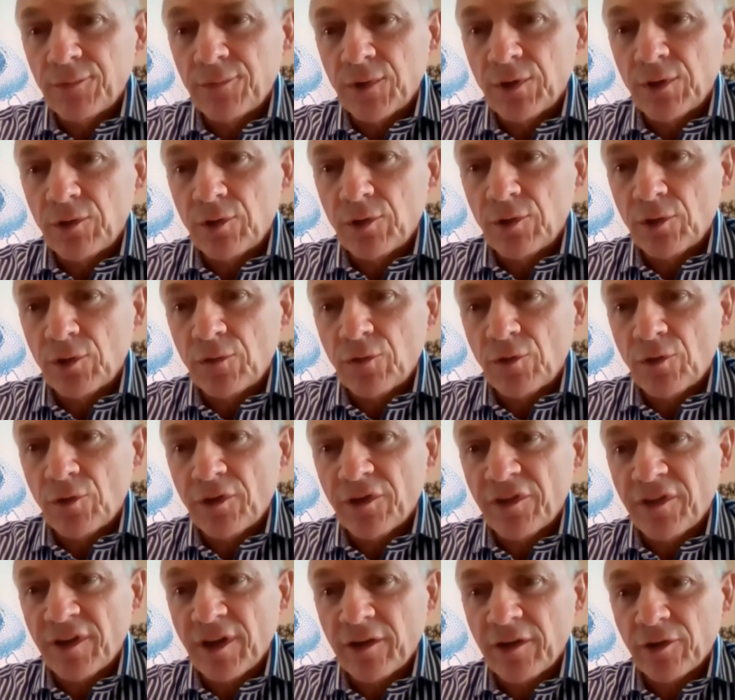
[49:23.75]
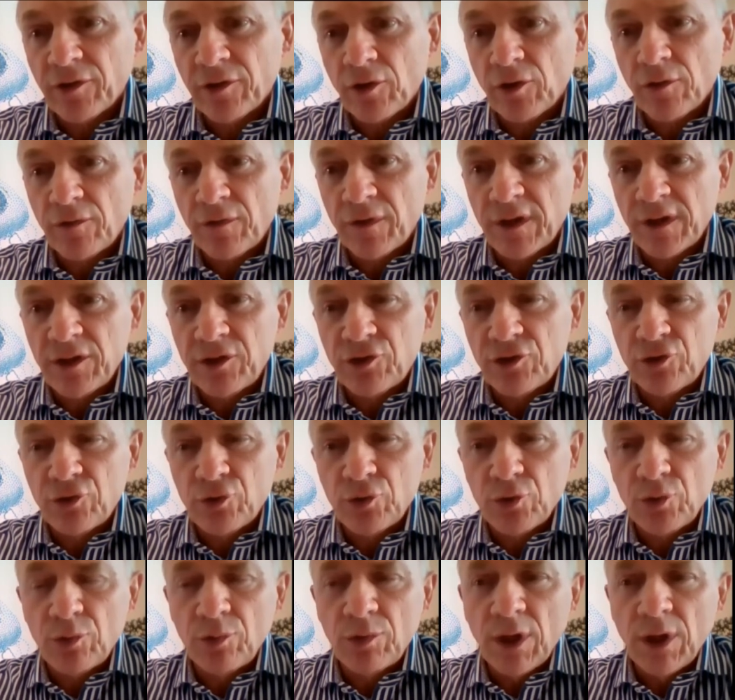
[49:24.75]
you know, for
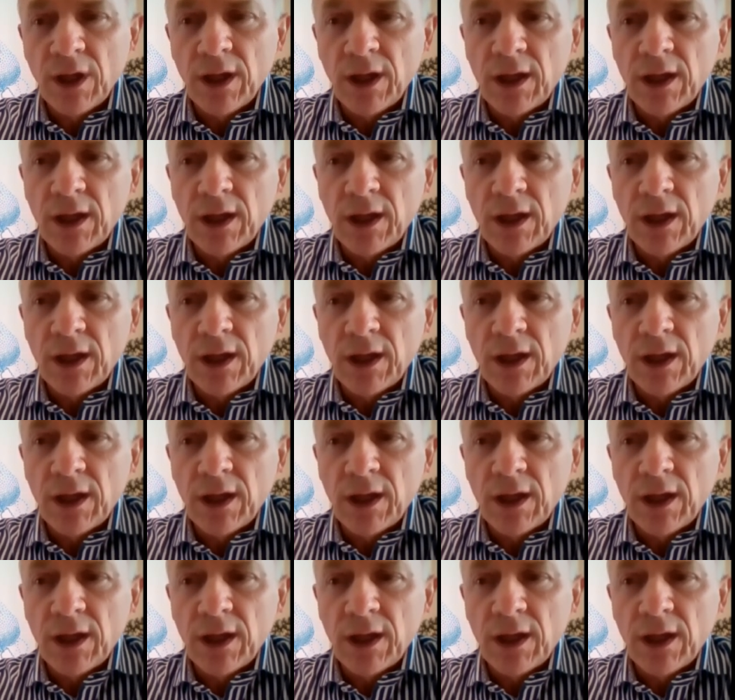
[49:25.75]
SARS-CoV-2.